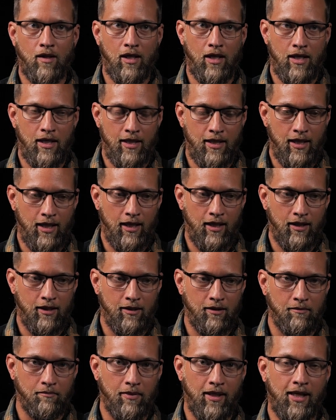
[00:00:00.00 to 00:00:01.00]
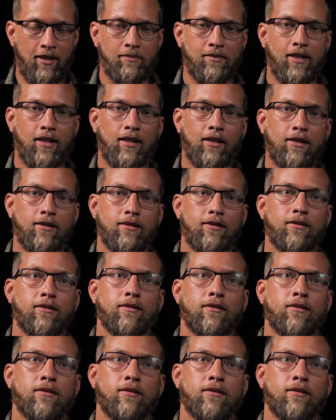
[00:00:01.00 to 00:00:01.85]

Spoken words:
and got baptized,